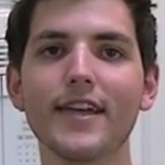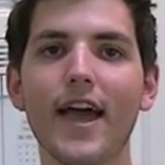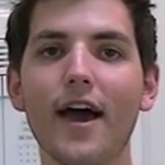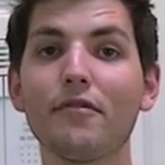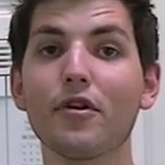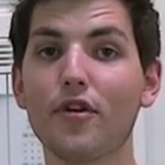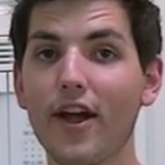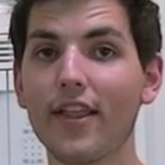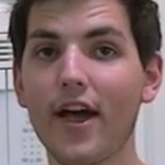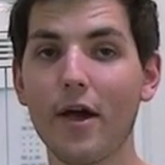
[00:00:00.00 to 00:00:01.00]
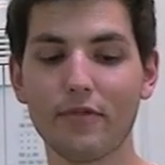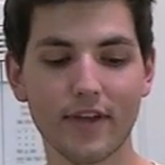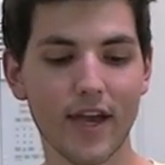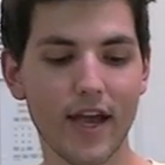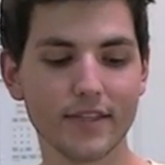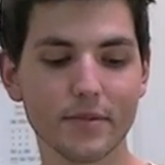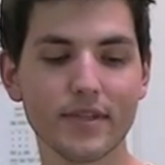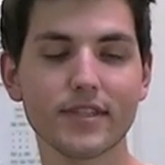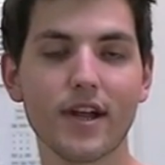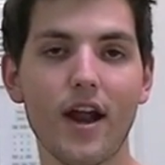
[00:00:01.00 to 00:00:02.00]
Today I have a great lineup for you
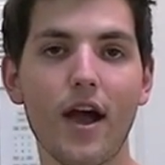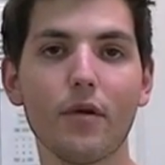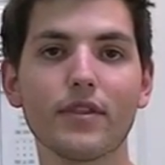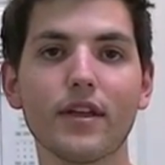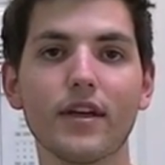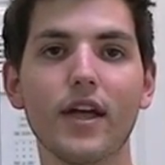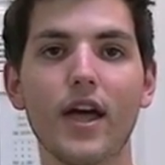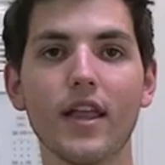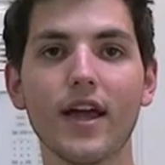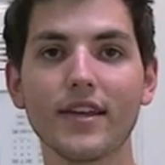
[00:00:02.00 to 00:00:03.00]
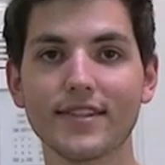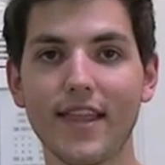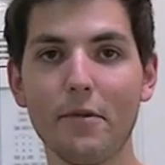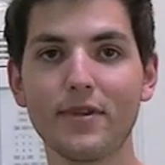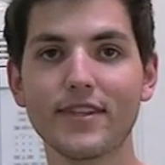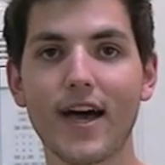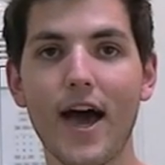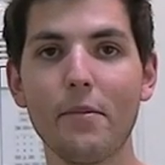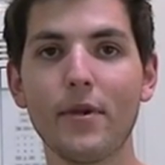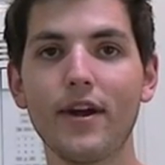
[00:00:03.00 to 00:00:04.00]
guys. I'm going to start out with a nice
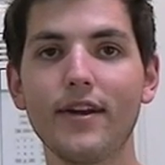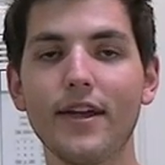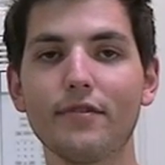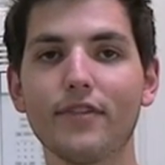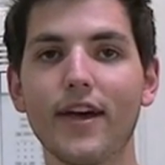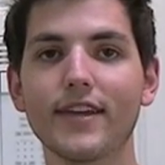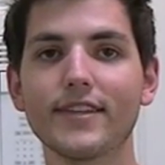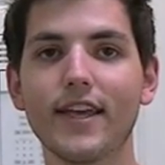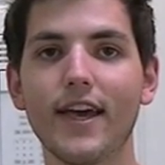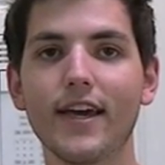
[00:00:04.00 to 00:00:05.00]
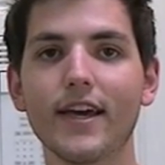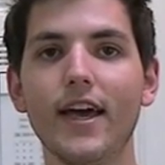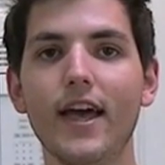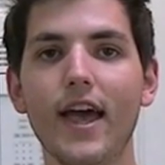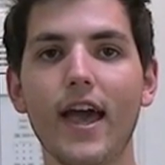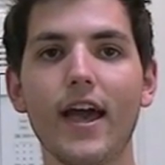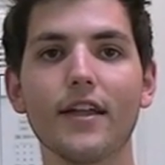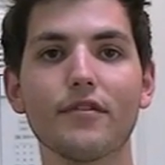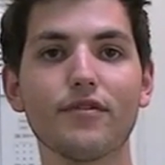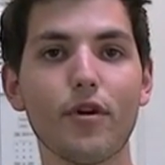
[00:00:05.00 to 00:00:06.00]
lemon thyme marinated flank steak
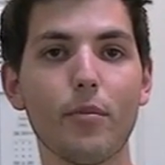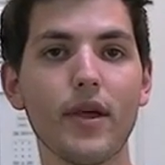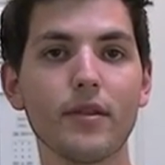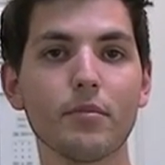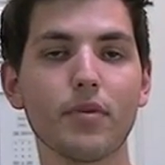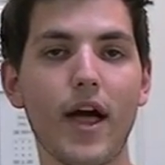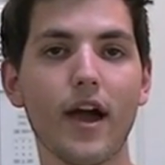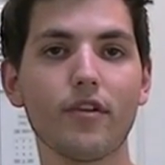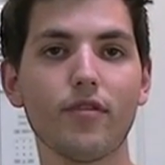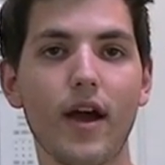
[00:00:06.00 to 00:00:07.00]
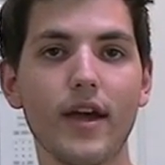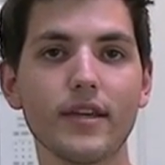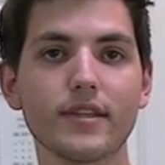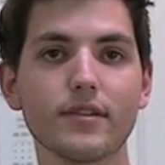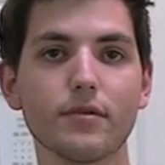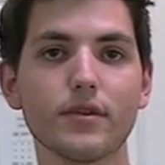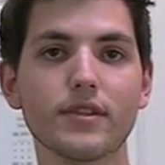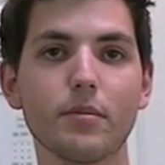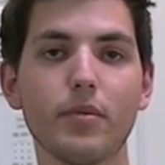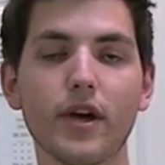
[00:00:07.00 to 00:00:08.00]
and forbidden black
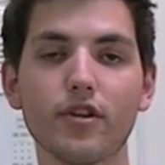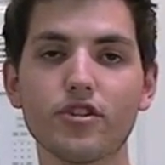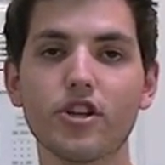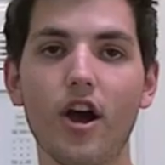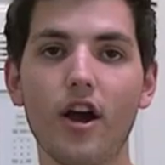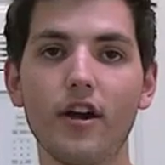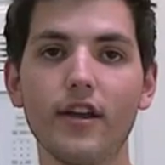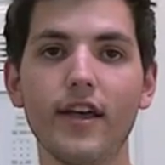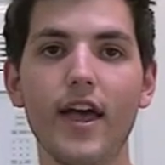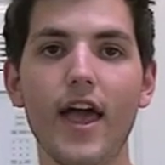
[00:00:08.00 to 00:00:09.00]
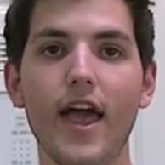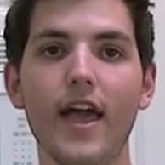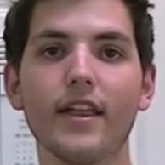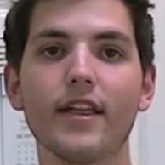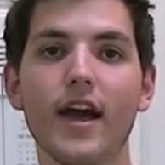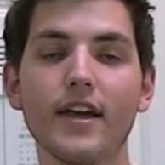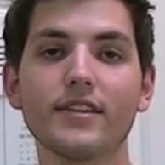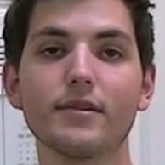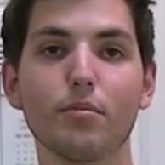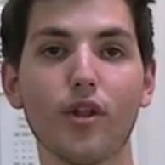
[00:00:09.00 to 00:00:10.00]
rice with some pickled chard and a
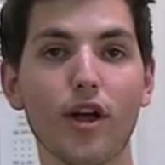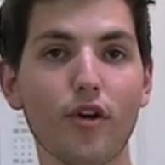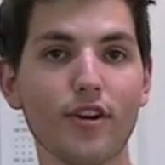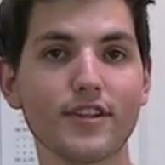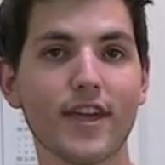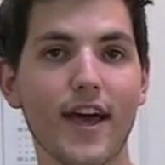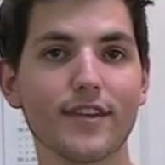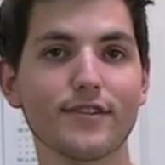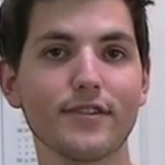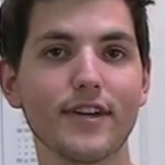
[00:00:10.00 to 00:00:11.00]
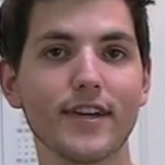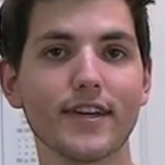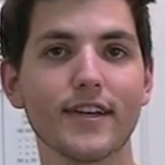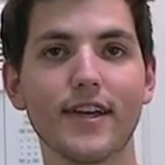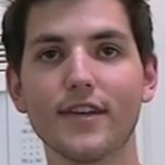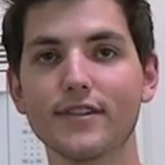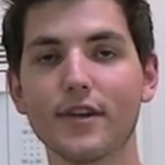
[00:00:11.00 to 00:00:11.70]
nice blood orange gastrique.